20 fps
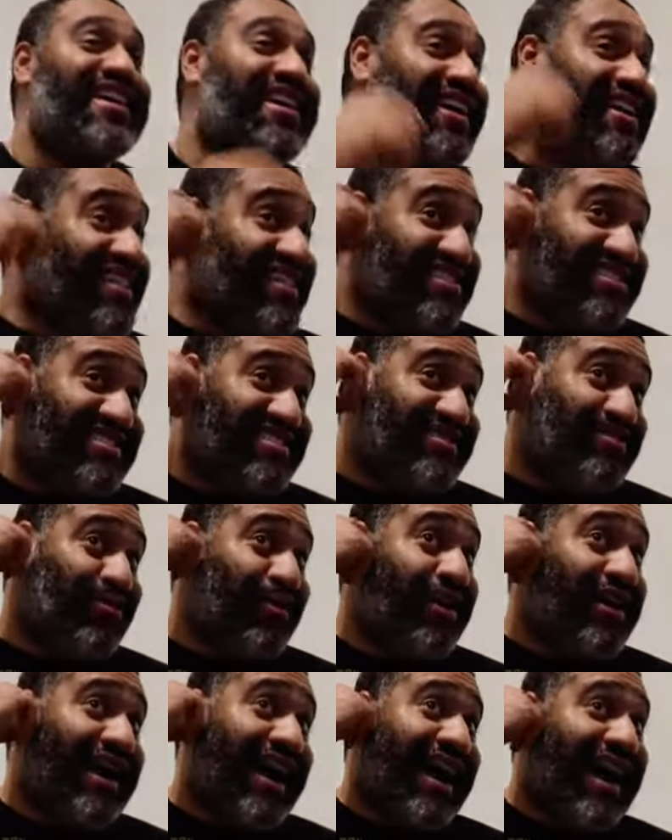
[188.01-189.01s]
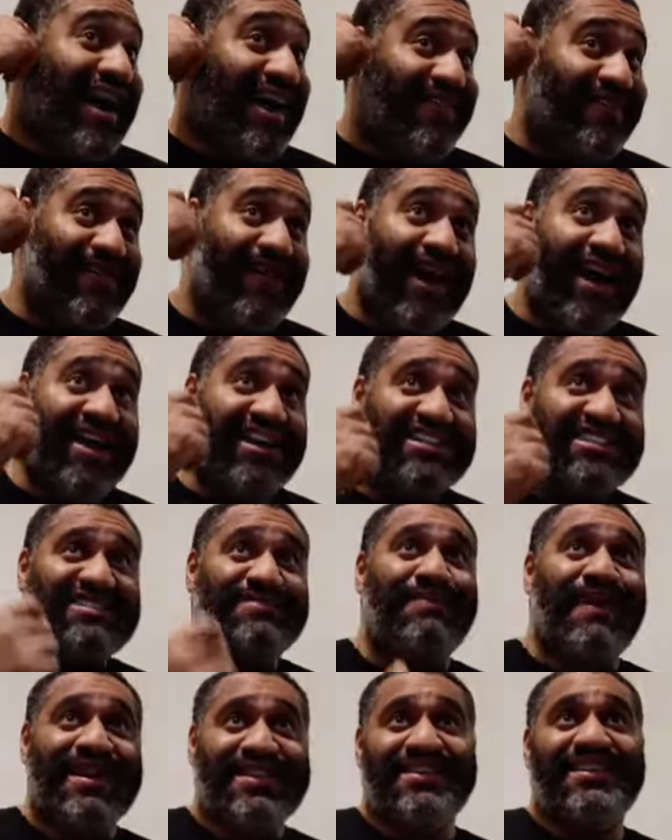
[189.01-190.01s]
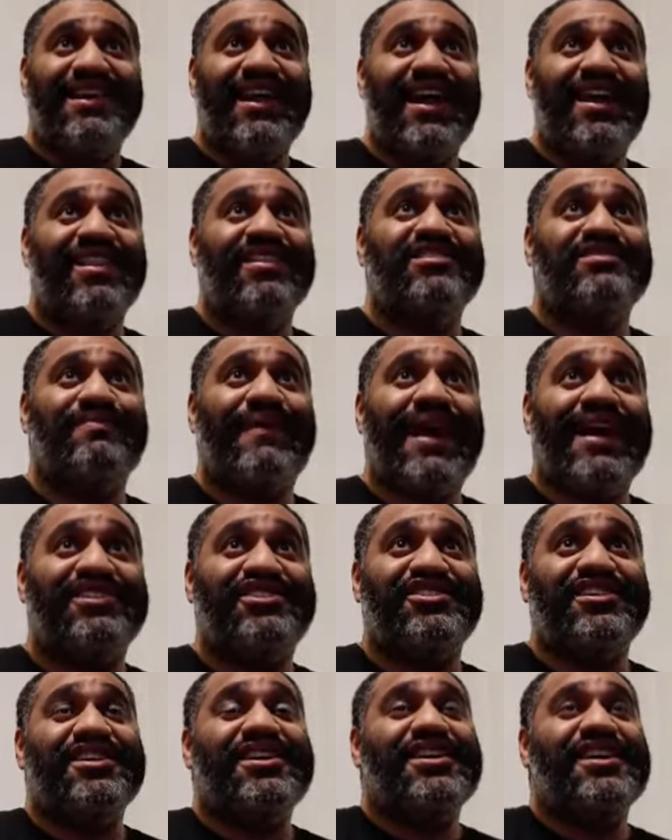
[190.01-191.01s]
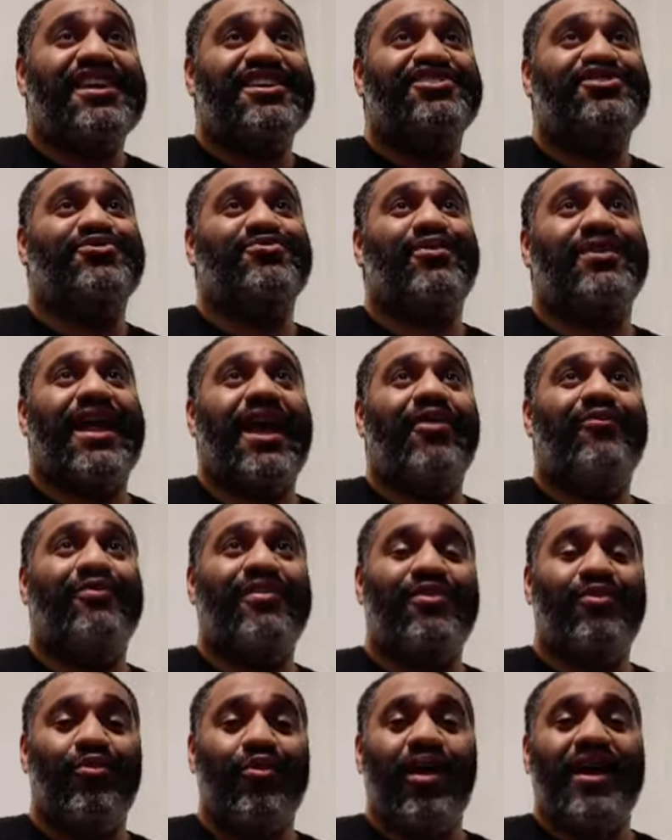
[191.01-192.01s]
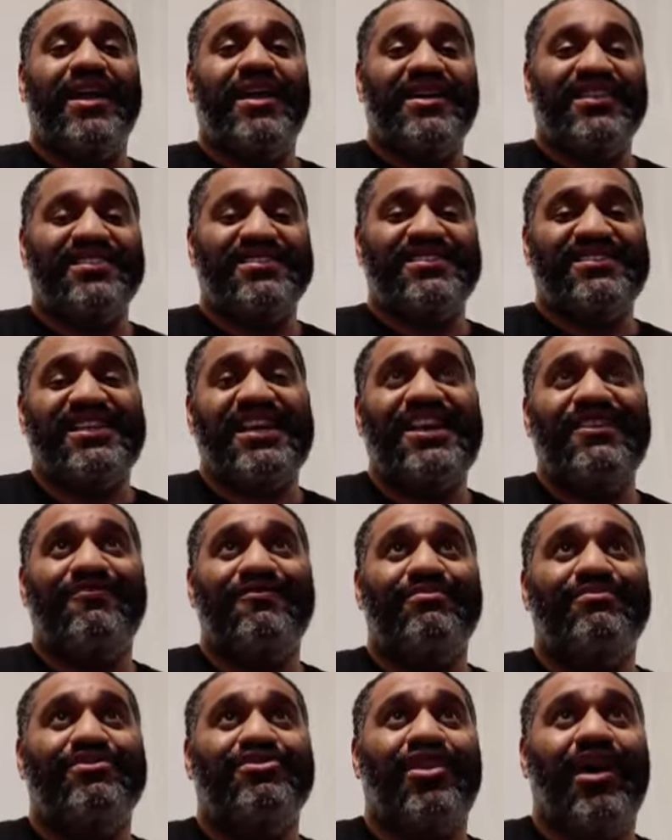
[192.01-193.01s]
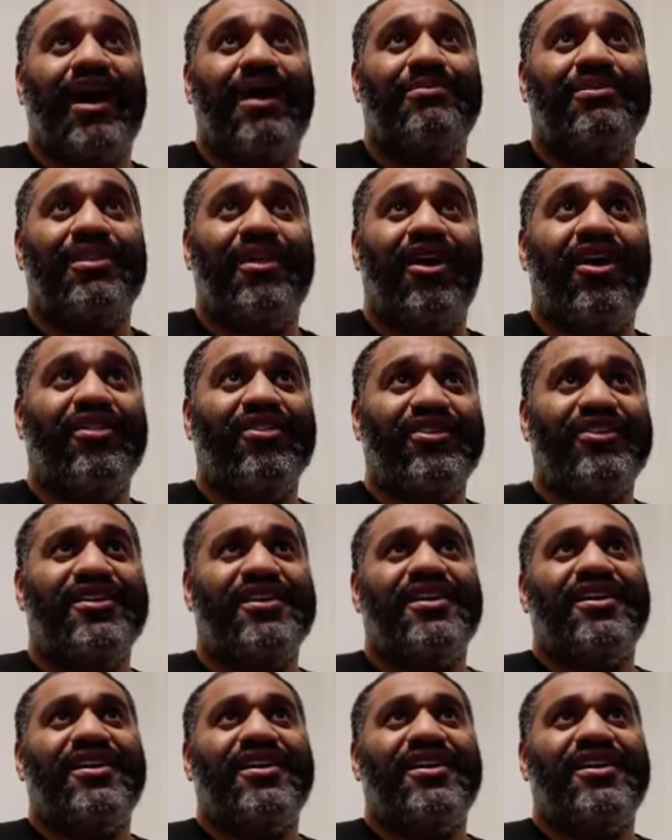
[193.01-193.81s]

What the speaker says: This is what I expected out of this match. This is what I've been wanting to see from Tom Lawler.